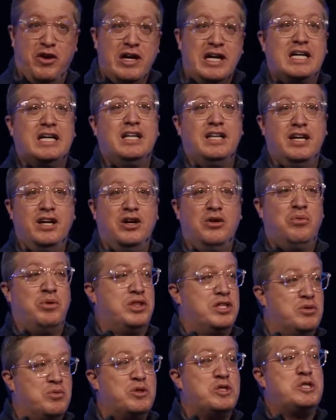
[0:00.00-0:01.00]
very clear
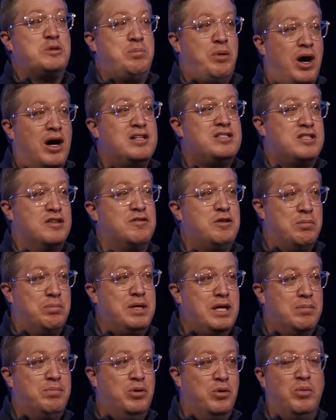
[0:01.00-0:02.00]
what the response of the
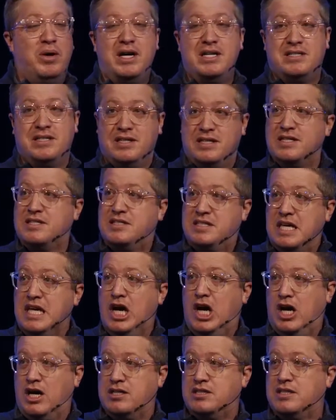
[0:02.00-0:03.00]
people was at the
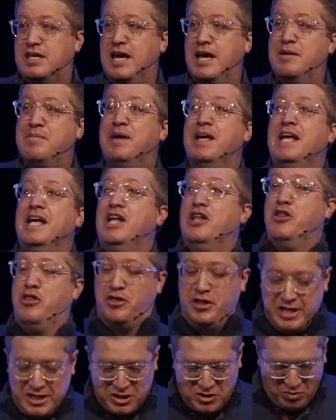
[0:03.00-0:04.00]
Seahawks game.
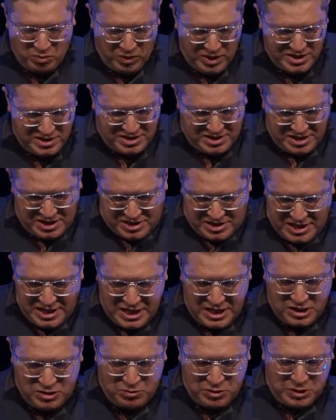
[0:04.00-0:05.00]
This was the
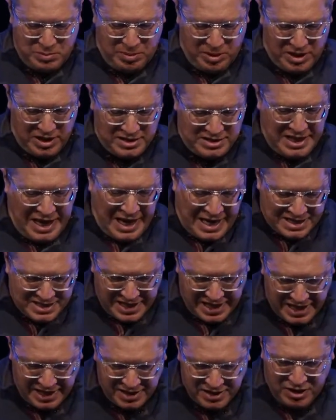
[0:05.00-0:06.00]
city's response.
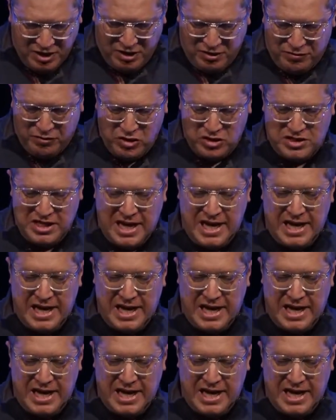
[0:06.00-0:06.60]
Acts 8, verse